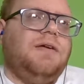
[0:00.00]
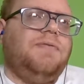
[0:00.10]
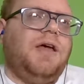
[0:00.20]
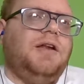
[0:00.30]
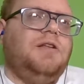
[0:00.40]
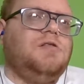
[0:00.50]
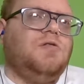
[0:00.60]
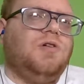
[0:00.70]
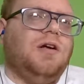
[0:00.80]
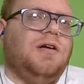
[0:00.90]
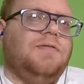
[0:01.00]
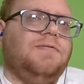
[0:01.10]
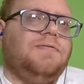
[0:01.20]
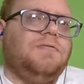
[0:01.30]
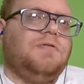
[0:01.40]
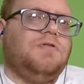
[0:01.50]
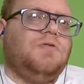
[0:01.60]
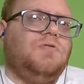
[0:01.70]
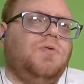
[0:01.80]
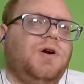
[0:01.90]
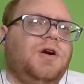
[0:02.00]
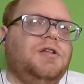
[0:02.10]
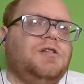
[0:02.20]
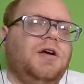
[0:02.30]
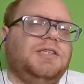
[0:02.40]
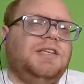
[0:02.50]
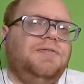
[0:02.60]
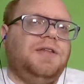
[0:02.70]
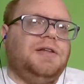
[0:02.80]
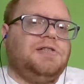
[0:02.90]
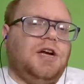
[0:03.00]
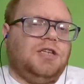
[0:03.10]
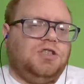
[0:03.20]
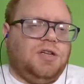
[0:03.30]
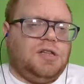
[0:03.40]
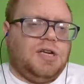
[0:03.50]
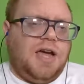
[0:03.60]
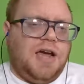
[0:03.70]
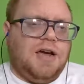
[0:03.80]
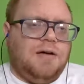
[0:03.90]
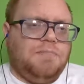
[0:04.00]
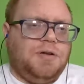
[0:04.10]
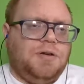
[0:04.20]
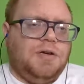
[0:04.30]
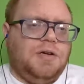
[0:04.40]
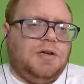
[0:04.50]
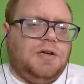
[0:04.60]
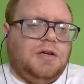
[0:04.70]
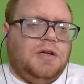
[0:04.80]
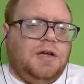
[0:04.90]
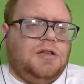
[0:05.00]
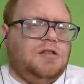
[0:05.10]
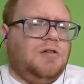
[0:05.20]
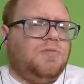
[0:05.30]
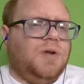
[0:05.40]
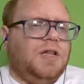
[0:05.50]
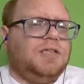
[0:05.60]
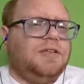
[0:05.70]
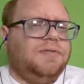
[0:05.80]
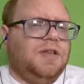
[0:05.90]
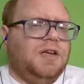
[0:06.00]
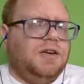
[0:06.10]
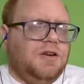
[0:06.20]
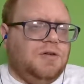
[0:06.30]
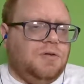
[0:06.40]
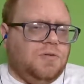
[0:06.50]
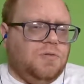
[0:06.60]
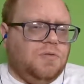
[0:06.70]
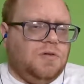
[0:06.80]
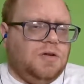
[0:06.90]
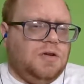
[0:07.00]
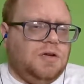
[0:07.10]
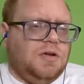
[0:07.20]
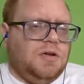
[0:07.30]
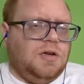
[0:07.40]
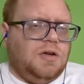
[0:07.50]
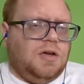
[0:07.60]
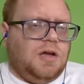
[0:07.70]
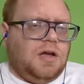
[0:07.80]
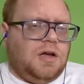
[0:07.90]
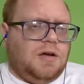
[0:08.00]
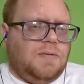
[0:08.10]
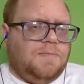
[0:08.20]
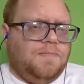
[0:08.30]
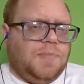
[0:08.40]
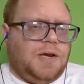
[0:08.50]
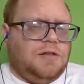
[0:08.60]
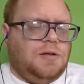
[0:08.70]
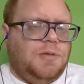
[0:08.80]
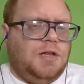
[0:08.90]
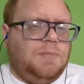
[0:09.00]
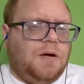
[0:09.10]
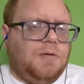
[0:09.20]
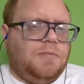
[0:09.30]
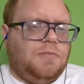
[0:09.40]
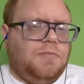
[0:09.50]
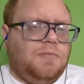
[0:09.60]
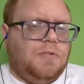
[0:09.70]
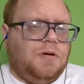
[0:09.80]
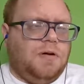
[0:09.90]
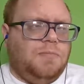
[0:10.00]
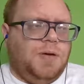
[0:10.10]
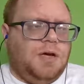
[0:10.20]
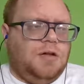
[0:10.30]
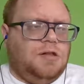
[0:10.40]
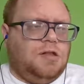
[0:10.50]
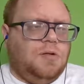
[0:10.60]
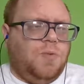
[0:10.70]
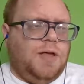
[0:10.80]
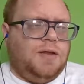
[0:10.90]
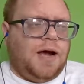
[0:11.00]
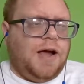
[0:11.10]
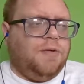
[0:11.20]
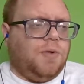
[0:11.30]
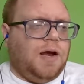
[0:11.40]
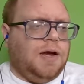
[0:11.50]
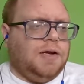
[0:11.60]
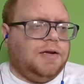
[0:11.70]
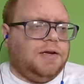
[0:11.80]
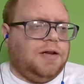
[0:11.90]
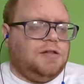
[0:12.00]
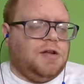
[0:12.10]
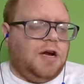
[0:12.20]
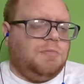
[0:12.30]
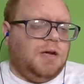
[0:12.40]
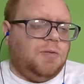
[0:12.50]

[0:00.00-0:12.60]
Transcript: any sort of queerness on TV that's not just camp is still relatively new. And something about, because the way that I write, it's not going to be a